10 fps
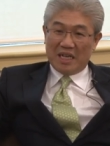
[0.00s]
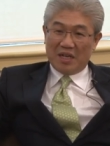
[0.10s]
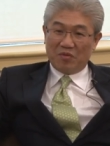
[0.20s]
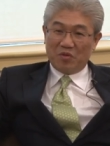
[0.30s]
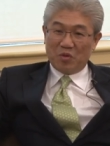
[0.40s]

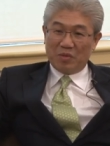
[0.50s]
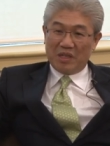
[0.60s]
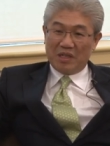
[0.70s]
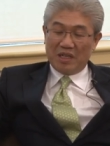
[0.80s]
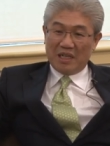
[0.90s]
uh, for
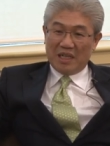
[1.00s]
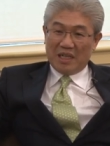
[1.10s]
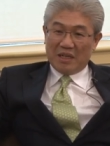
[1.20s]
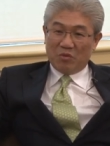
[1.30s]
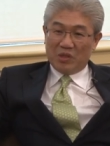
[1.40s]
me.
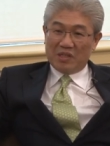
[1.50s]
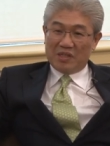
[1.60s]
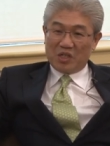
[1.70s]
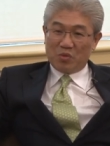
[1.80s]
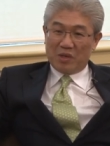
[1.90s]
Within
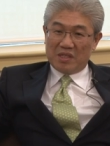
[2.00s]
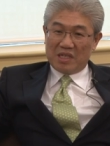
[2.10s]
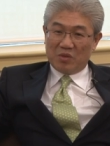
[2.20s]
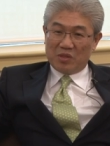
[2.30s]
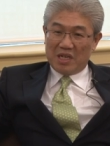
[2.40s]
six
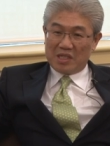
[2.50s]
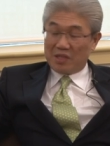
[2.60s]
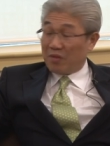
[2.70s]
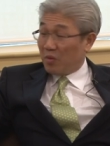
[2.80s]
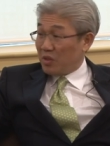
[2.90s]
months, I was
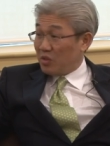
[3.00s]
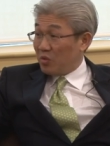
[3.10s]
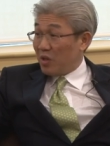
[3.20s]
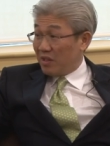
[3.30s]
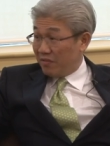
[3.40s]
asked if I wanted
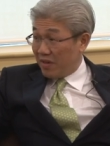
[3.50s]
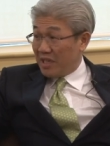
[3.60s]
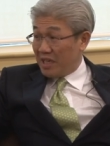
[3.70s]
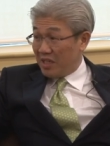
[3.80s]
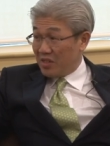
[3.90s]
to run the
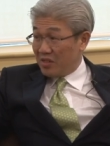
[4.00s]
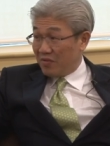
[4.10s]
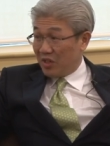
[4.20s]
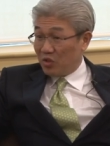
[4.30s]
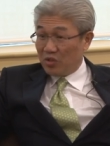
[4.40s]
finance
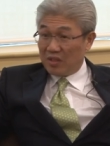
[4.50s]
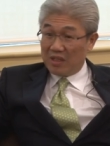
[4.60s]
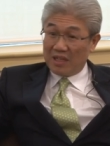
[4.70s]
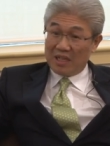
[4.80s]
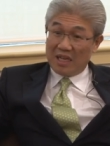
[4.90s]
function,
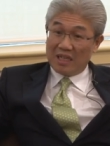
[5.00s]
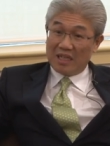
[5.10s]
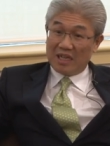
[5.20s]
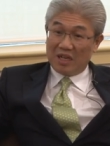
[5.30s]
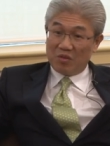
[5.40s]
and I,
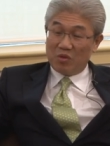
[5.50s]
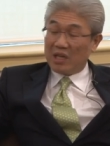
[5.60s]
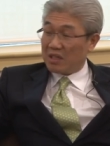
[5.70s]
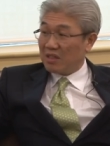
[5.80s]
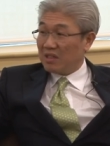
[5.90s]
I
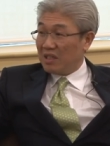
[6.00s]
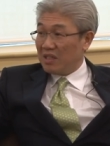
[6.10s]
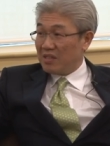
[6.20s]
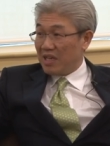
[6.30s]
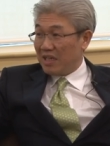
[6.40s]

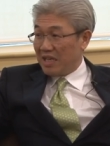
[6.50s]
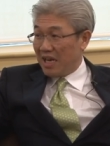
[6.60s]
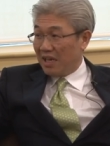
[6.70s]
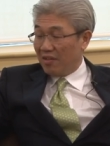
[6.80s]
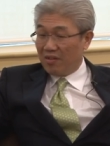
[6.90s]
reluctantly said
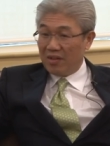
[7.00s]
yes.